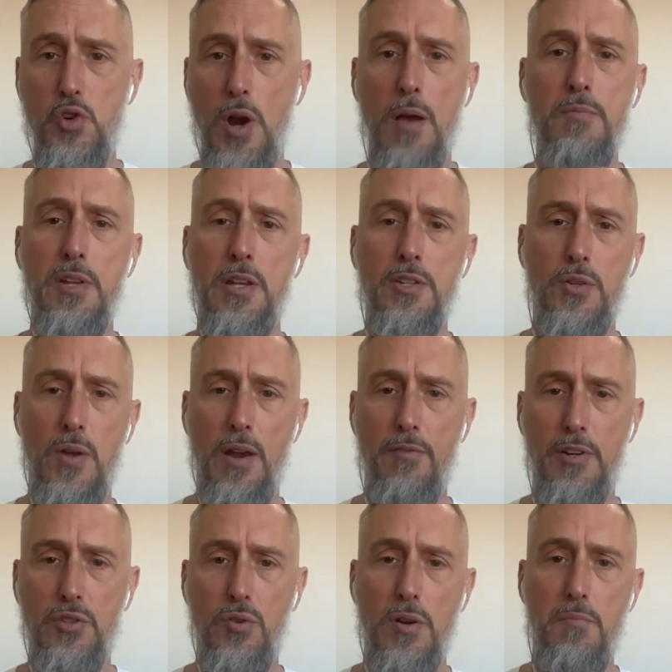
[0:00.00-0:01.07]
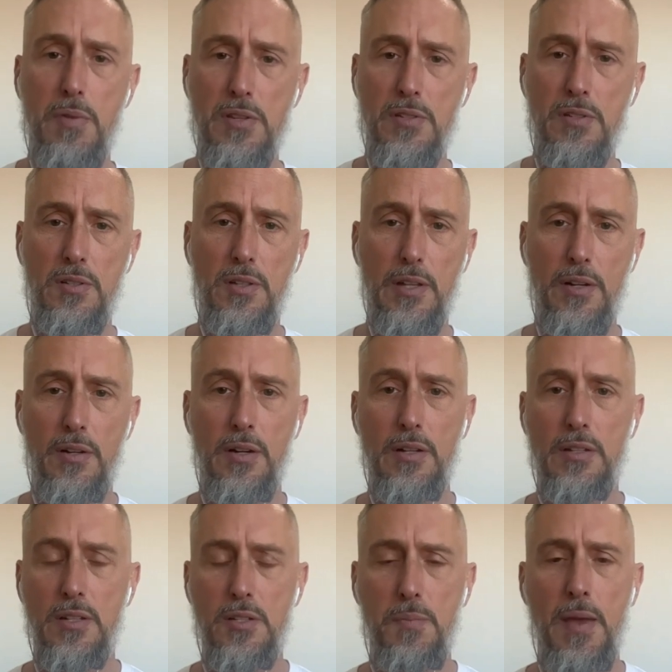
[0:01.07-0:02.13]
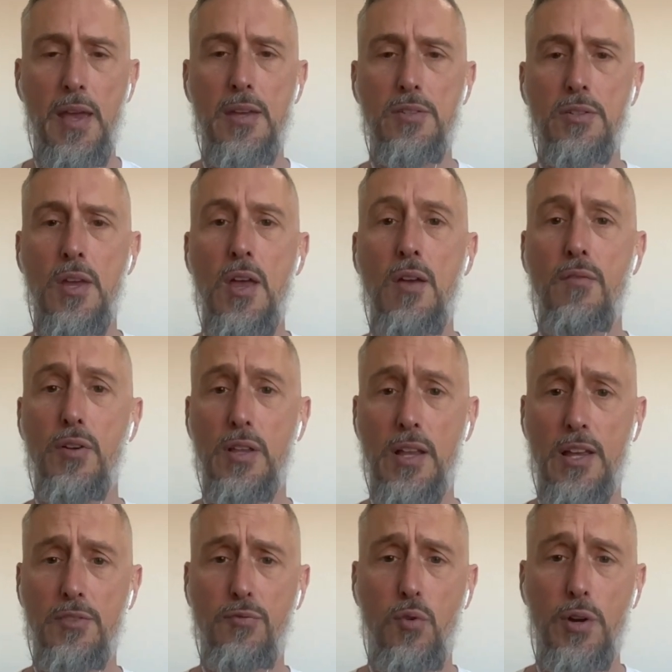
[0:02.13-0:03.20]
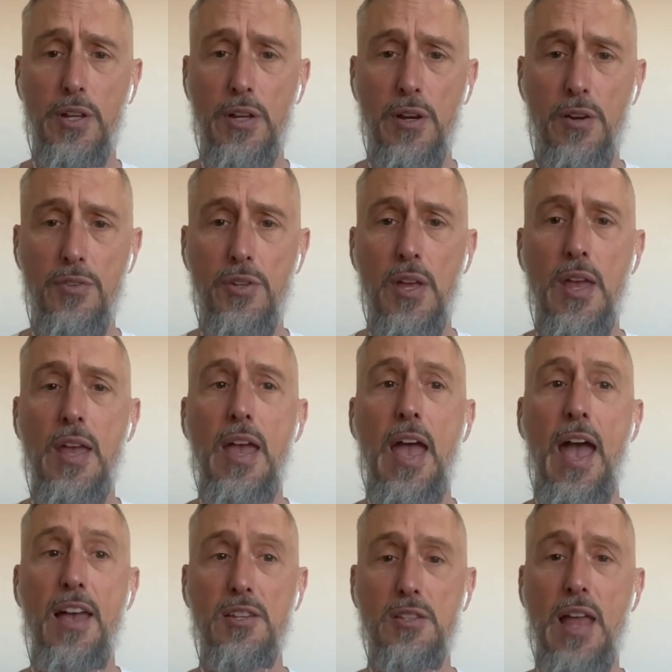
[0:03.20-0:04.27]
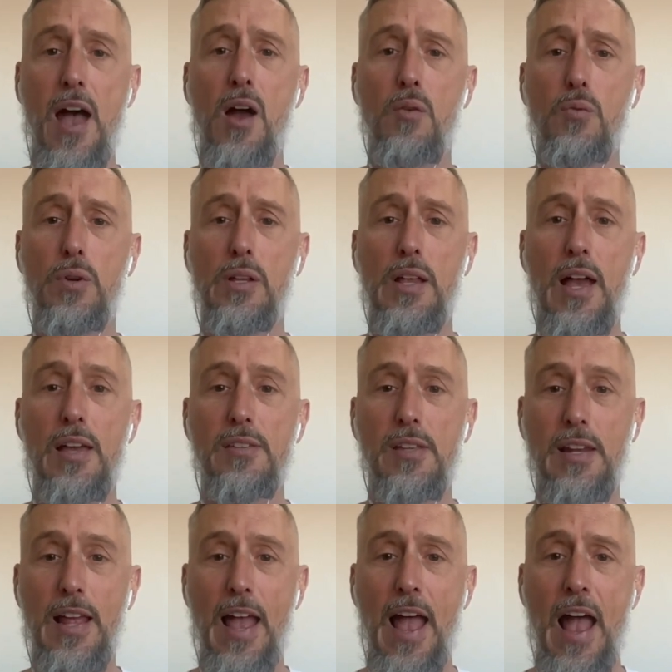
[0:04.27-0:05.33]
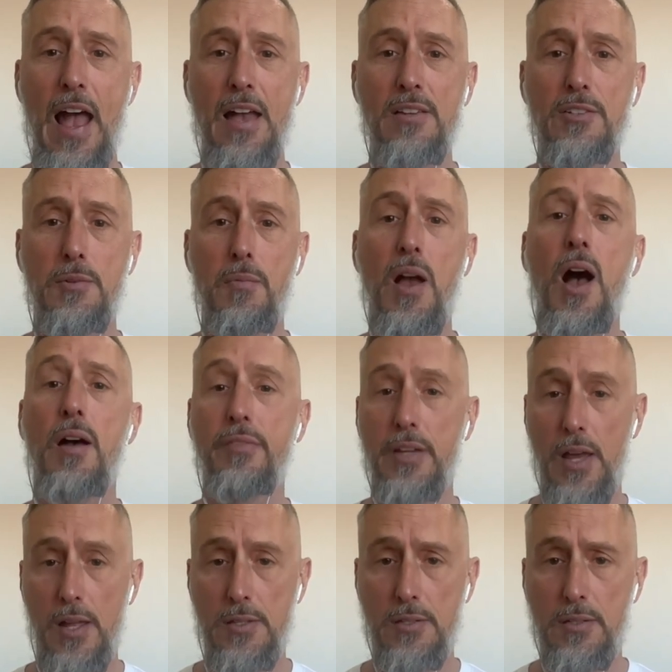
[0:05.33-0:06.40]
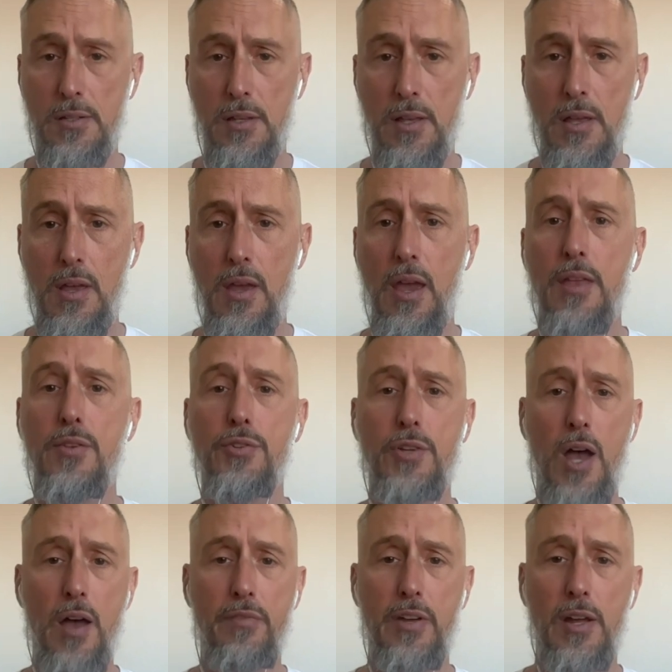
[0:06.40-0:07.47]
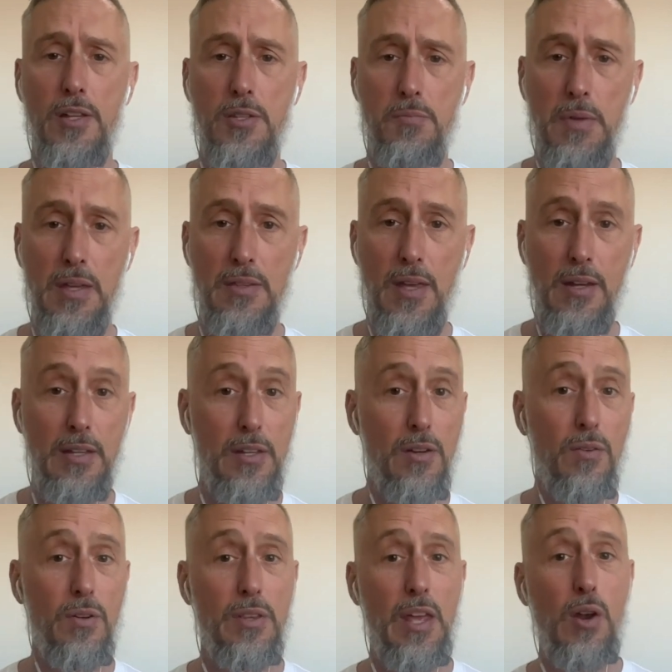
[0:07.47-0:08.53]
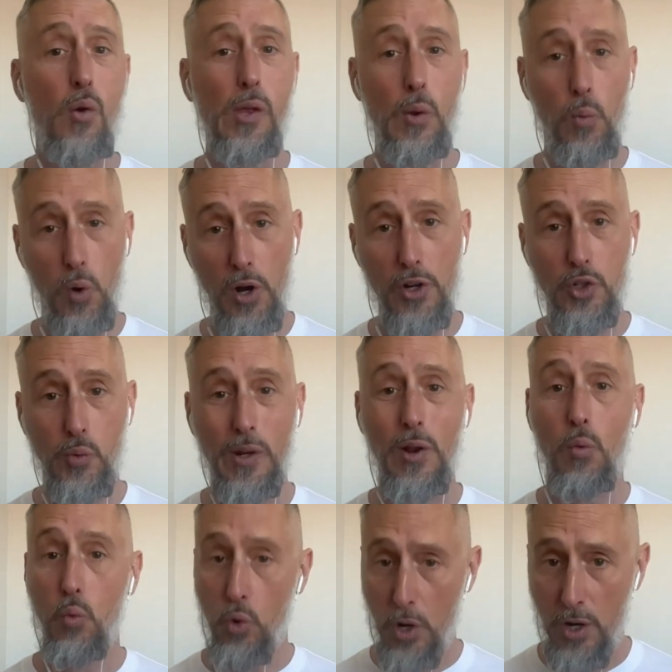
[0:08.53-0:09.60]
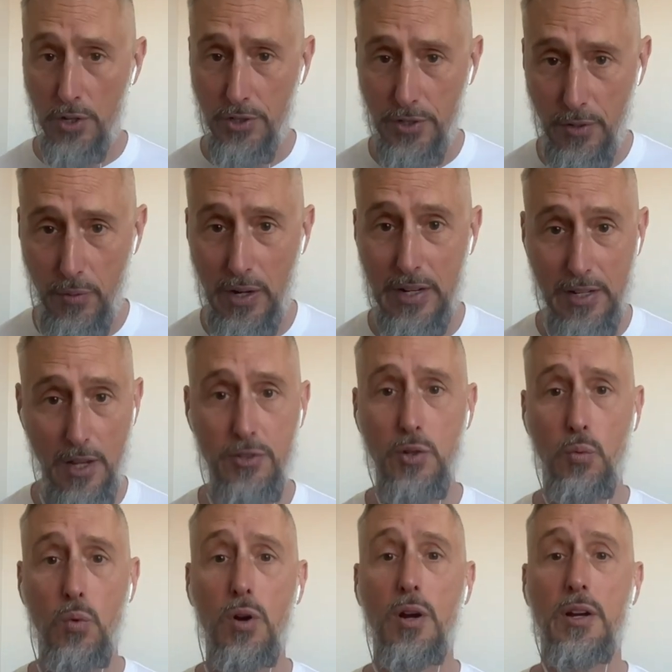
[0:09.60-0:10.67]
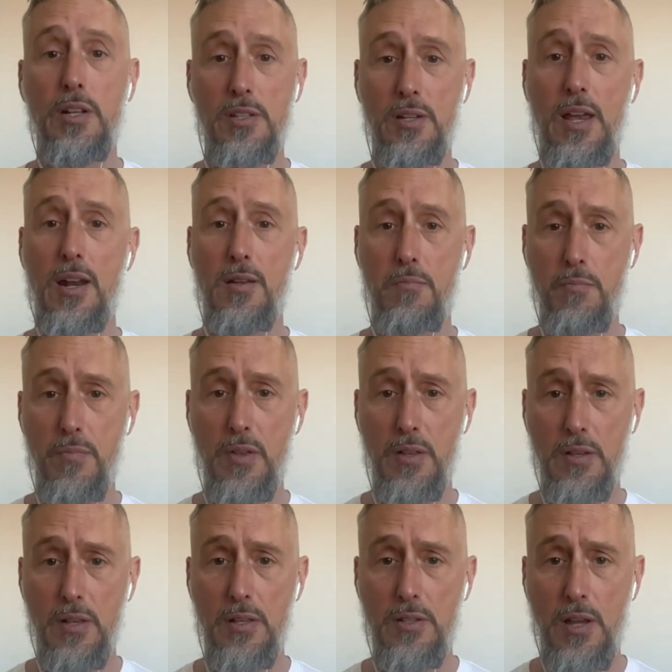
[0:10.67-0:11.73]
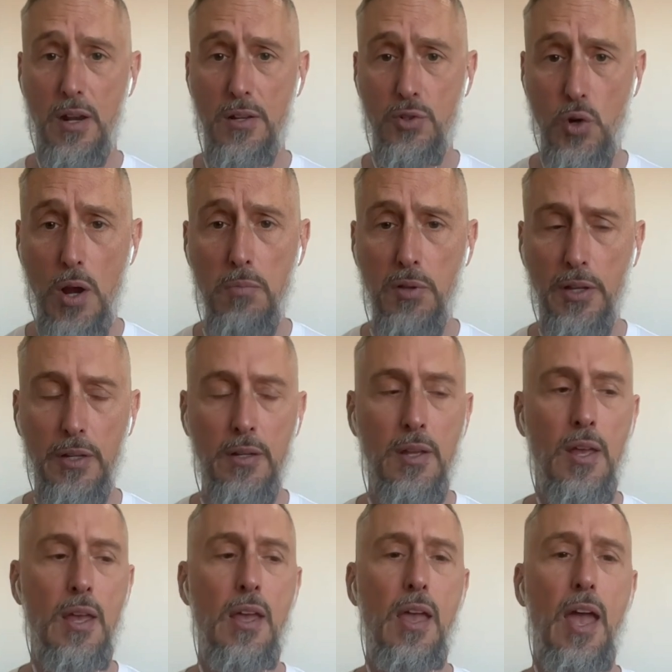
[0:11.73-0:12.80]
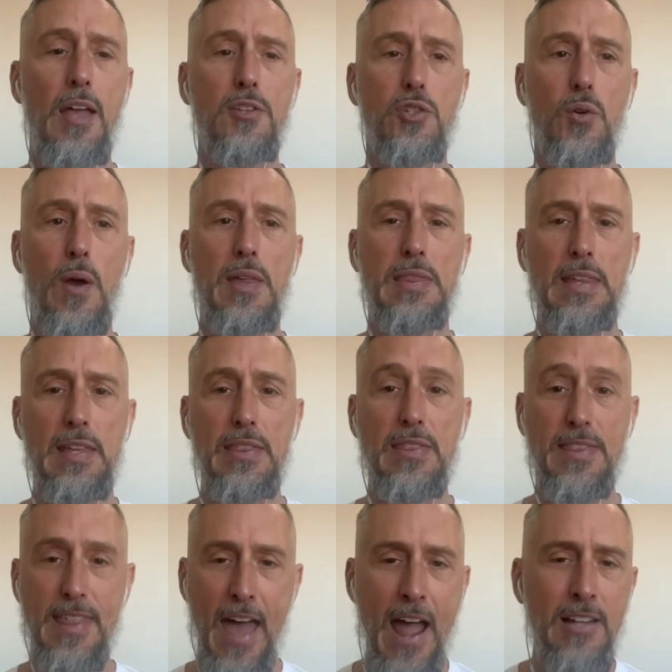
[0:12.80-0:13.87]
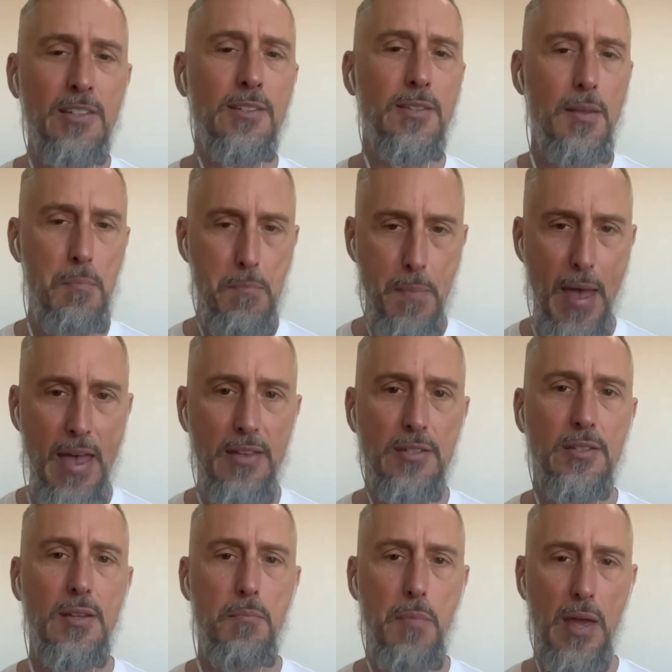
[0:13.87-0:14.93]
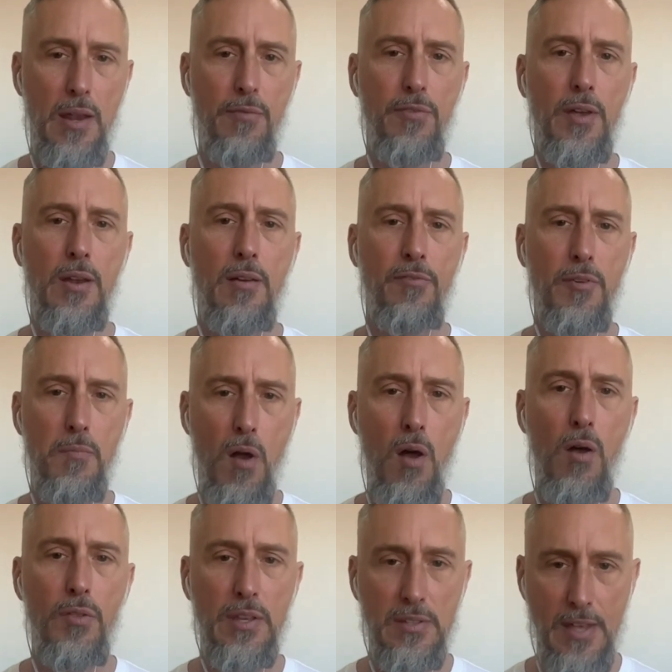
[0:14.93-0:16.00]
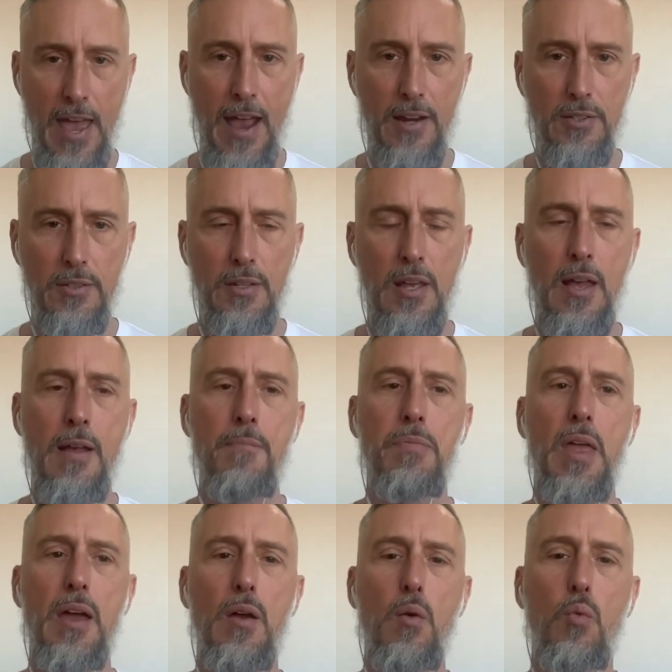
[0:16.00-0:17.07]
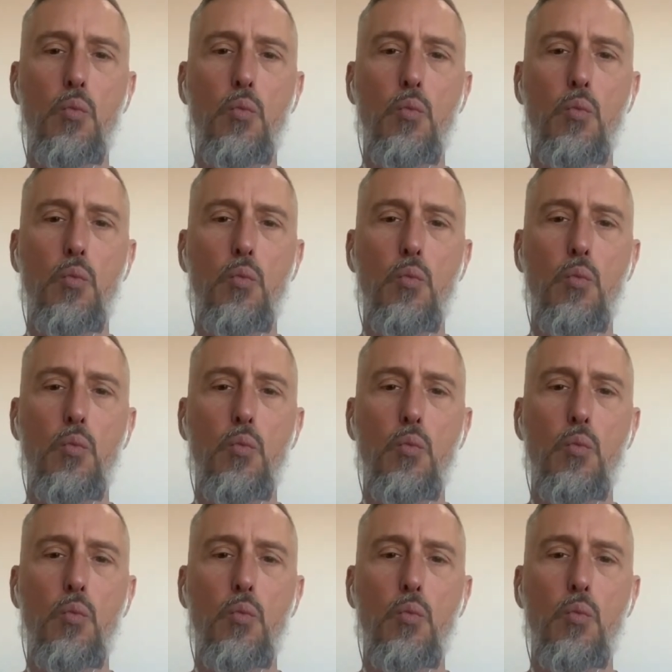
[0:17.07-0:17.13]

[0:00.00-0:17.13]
drummed into every sort of business leader in the space for the last forty years has now realized that it has some caveats. And those caveats mean that, you know, it only works when it works. And when it doesn't work, it's kind of it's kind of troubling. And so I think yeah. that's the best benefit from all these acts. Uh,